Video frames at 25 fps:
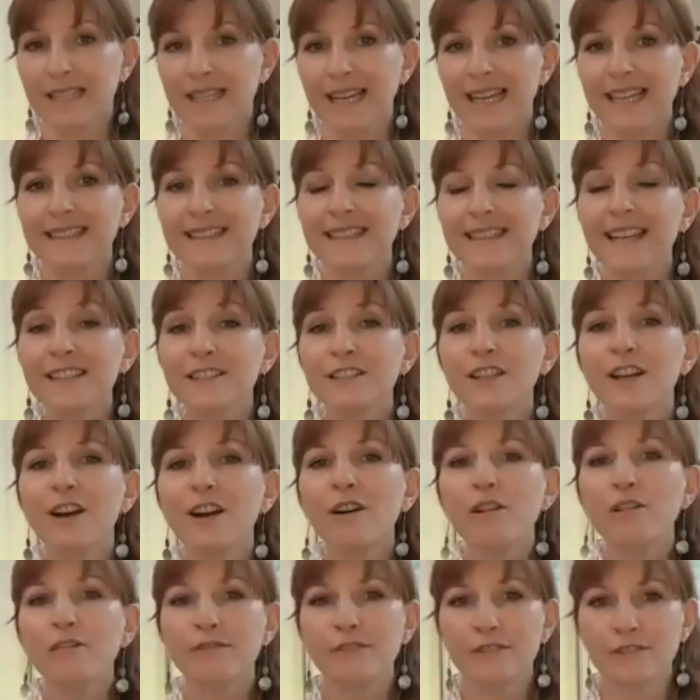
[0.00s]
And that
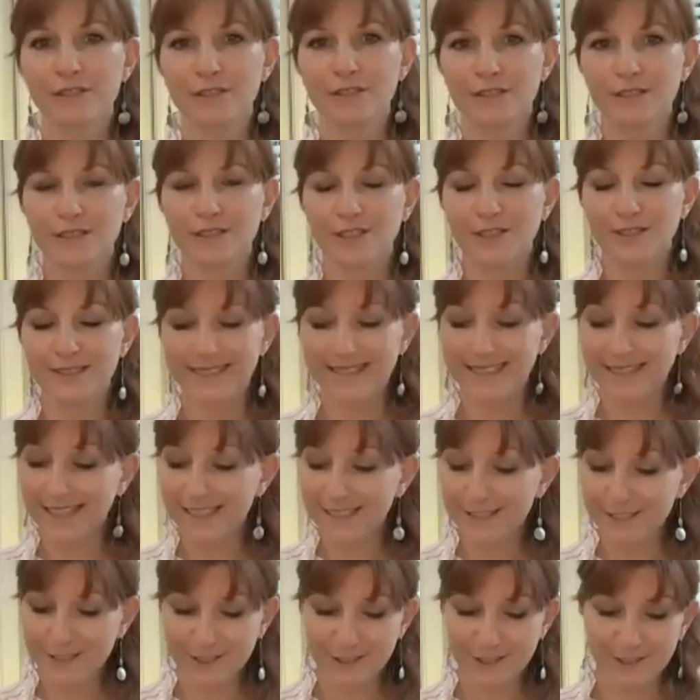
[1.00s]
often
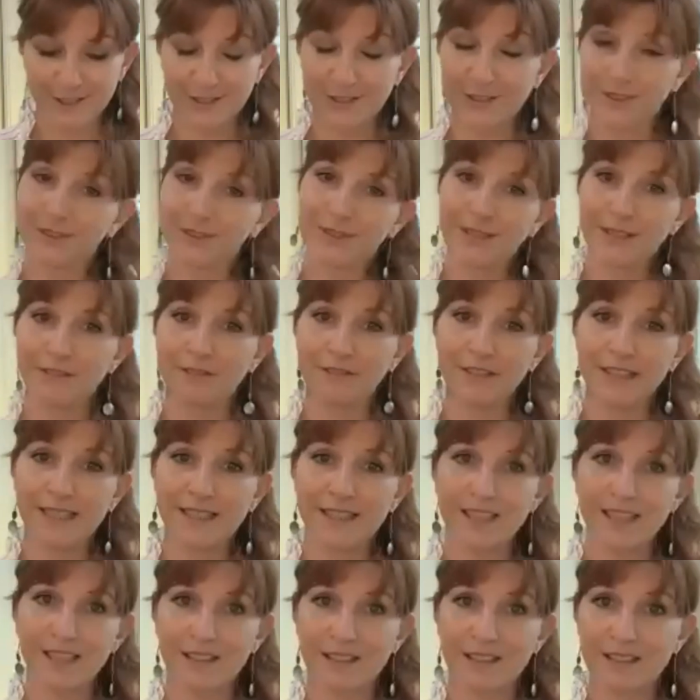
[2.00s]
translates to a
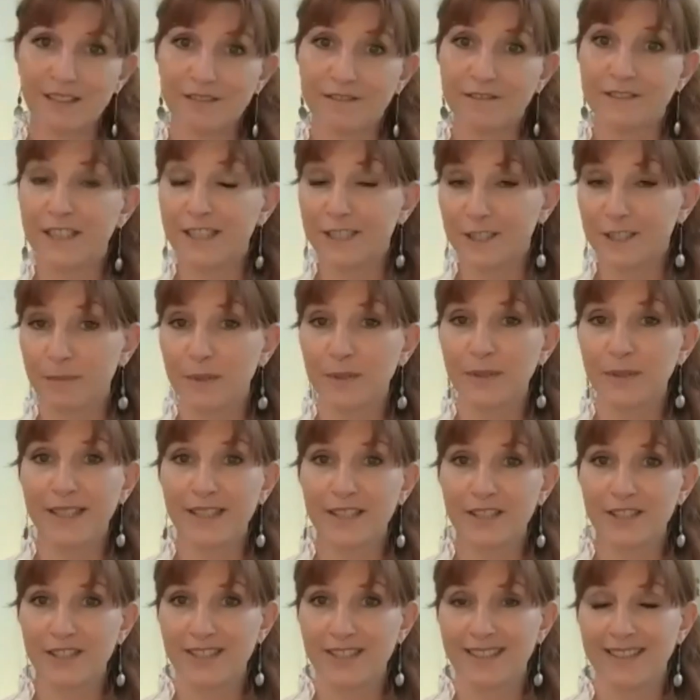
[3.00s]
feeling of
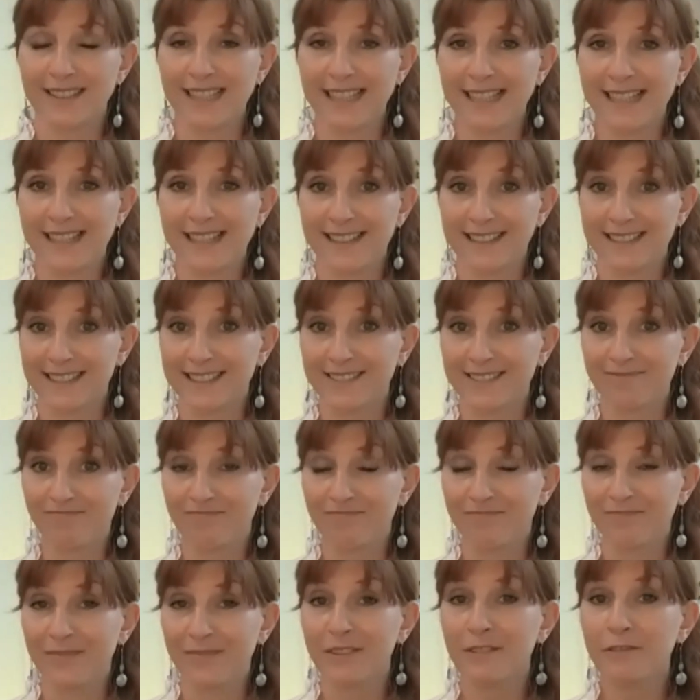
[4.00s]
desperation and
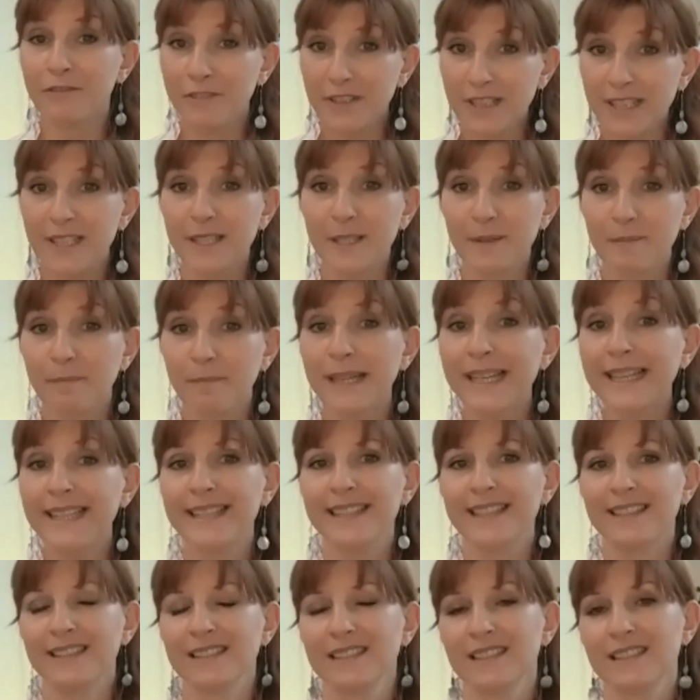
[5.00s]
feeling
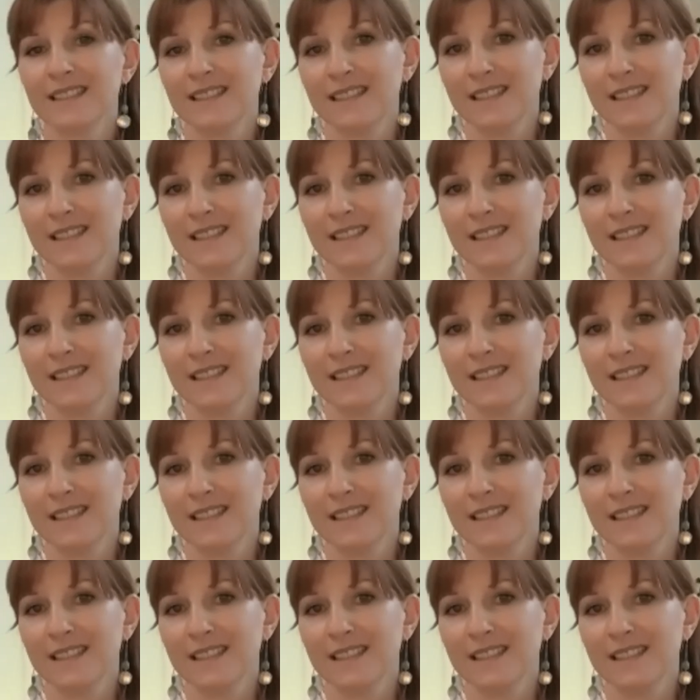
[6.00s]
pain.